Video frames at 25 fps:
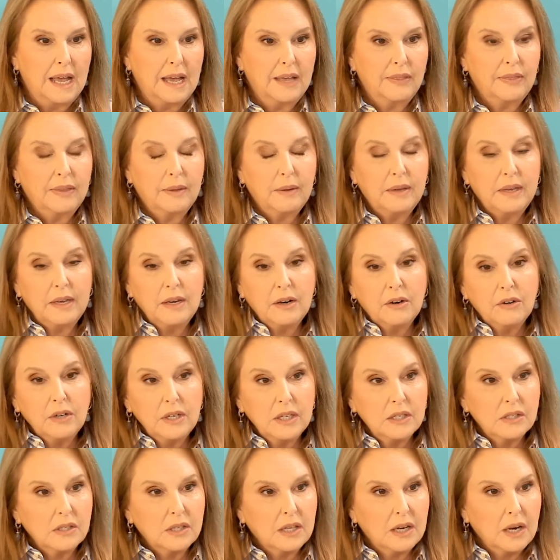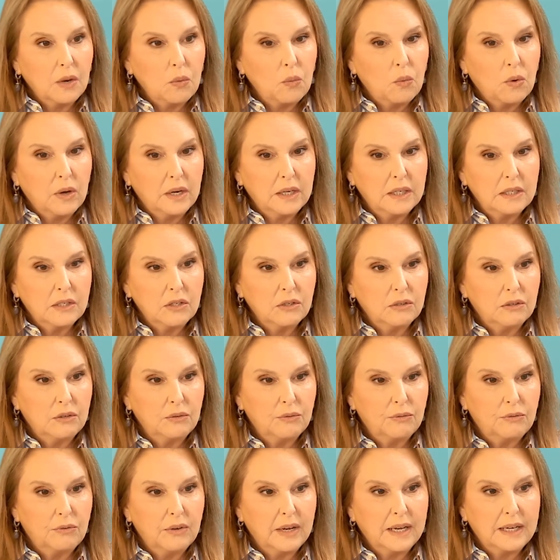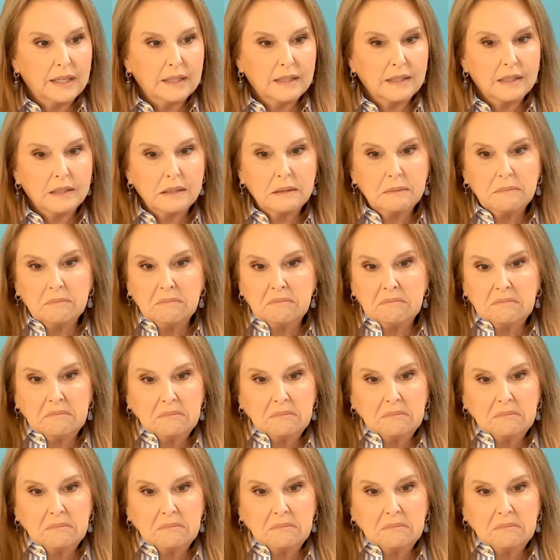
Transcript: the areas that I wanted to invest,